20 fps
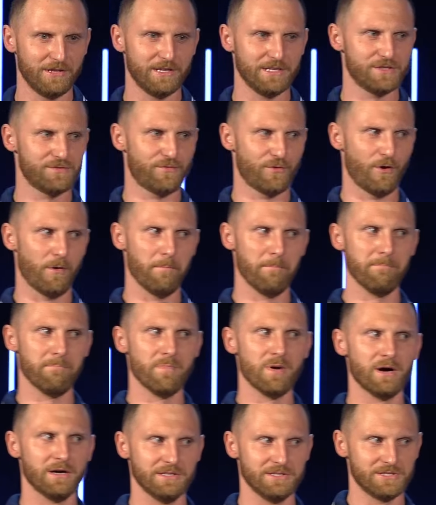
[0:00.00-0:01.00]
on this for
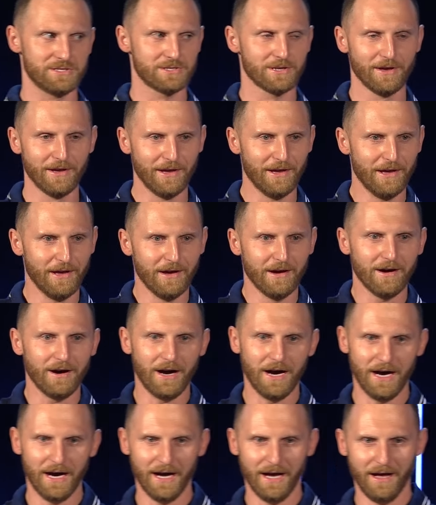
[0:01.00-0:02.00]
months,
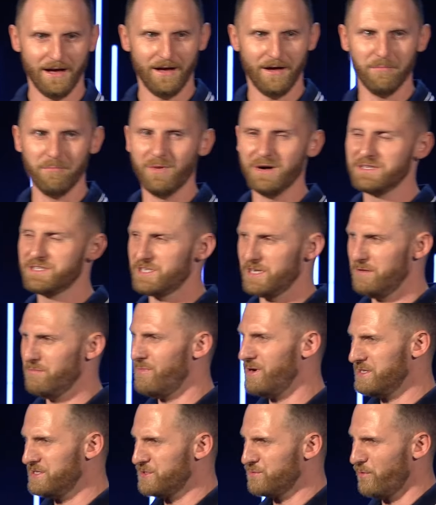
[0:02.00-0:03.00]
months and
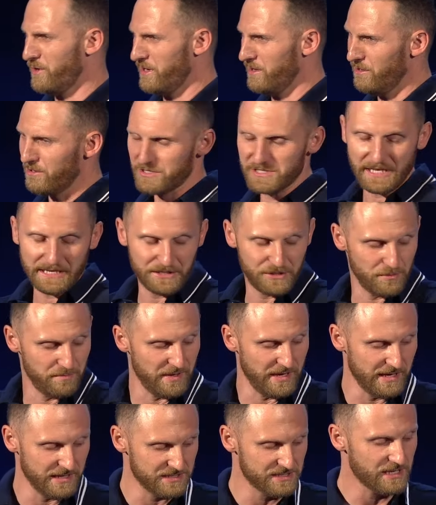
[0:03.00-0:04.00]
months, what it looks like to
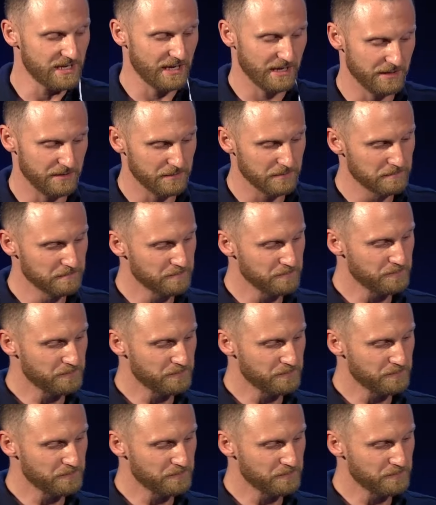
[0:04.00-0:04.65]
be his kid.